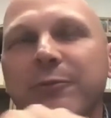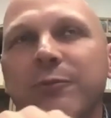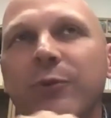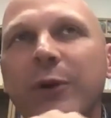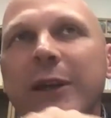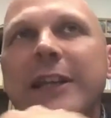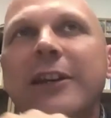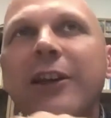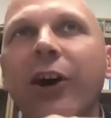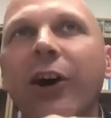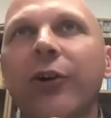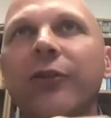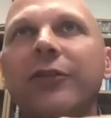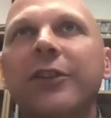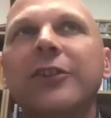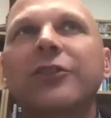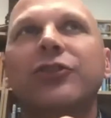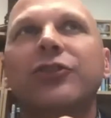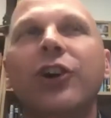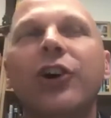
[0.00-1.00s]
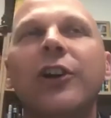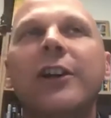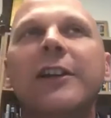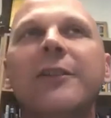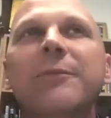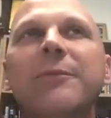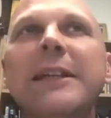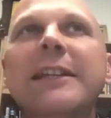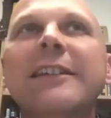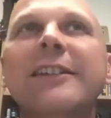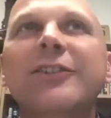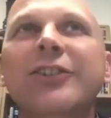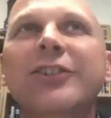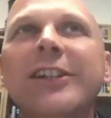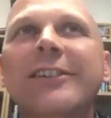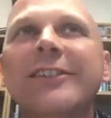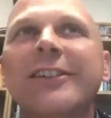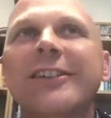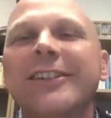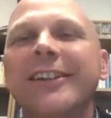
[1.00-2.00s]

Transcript: window of this journey of meeting Jesus.